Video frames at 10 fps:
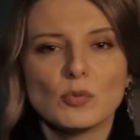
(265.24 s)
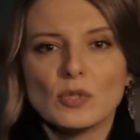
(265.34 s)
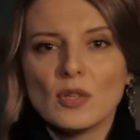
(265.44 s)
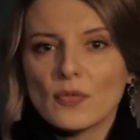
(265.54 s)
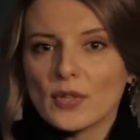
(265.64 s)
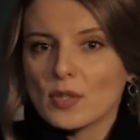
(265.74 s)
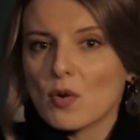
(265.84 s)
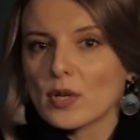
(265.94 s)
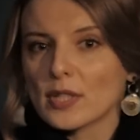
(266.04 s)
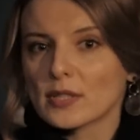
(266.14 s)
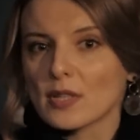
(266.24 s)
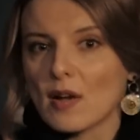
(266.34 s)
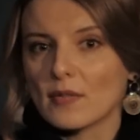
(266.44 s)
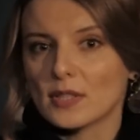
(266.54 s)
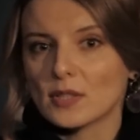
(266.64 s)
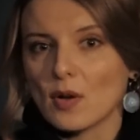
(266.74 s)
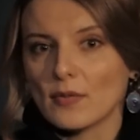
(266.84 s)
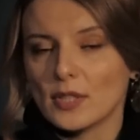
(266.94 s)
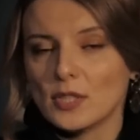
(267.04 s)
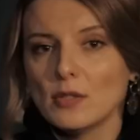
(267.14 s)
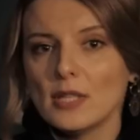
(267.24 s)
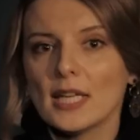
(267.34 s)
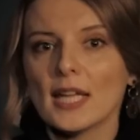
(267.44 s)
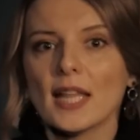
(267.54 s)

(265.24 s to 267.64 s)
to different corners of the Soviet Union,